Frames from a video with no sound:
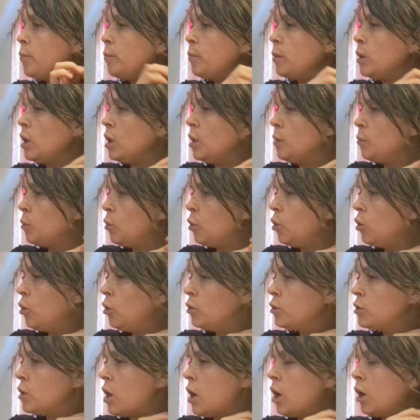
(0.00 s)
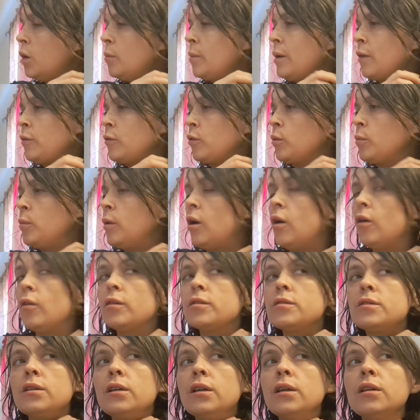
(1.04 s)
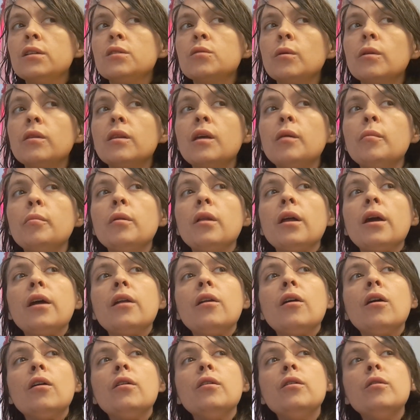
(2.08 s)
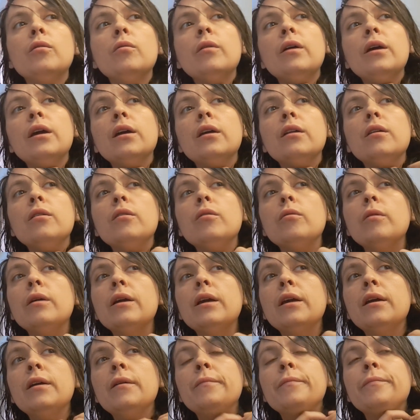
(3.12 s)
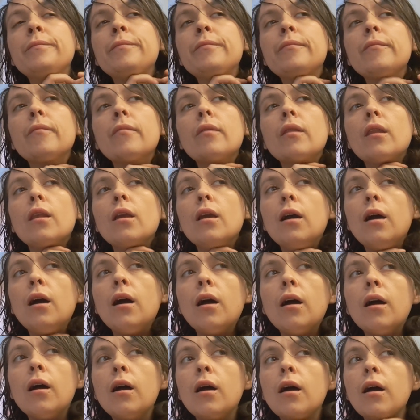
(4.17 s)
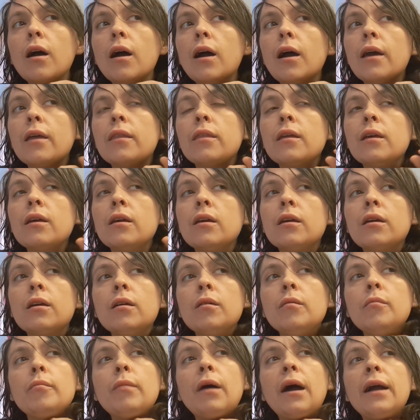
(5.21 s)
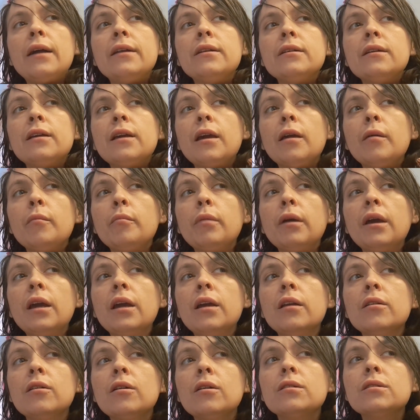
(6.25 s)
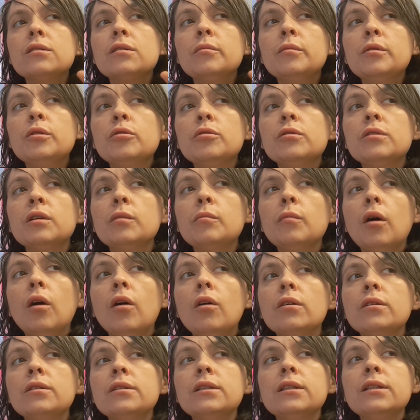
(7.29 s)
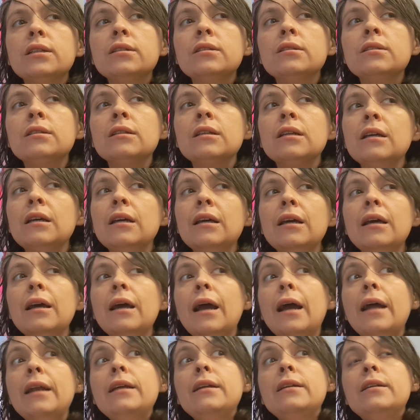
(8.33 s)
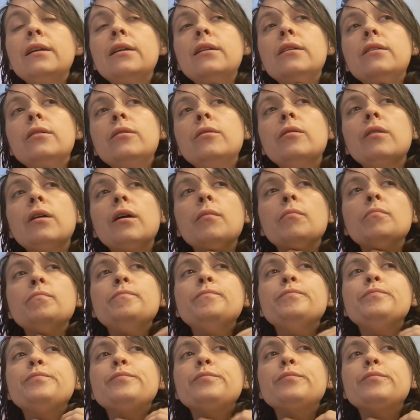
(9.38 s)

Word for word: people talk about their policies, what they plan on doing, and doing it. Uh, I think Biden campaigned on some interesting policies, and he did do them.